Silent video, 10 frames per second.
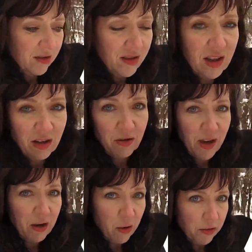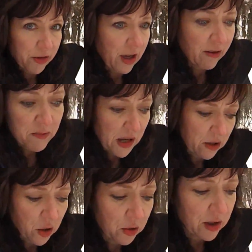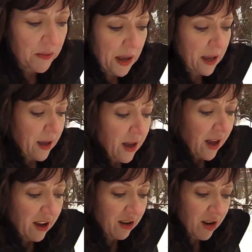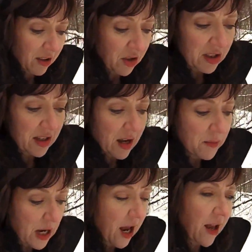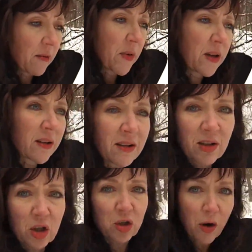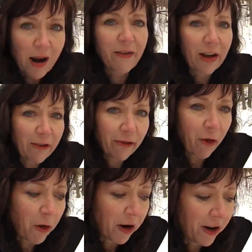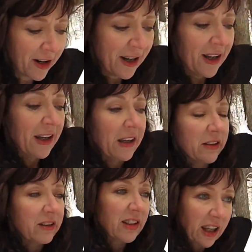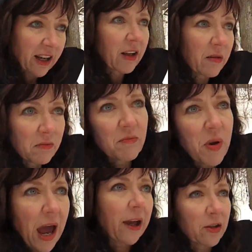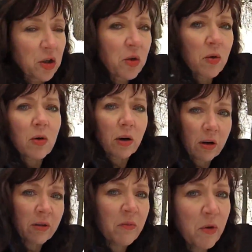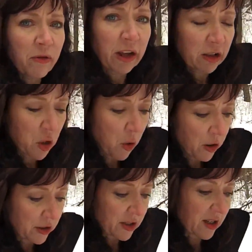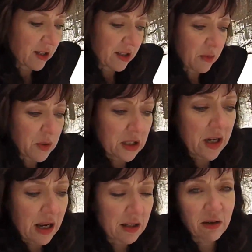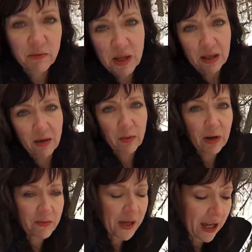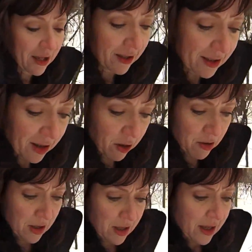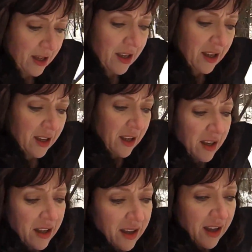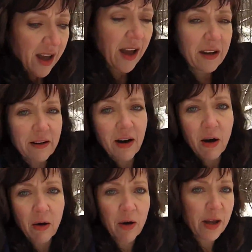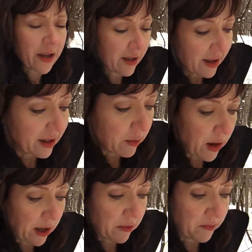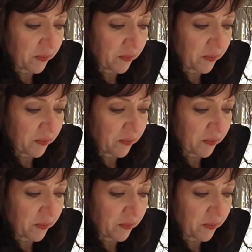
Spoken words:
you know, that whole thing of being totally me, and at the same time striving for getting back to or moving towards some state of being the real me. So, I don't know. Anyway,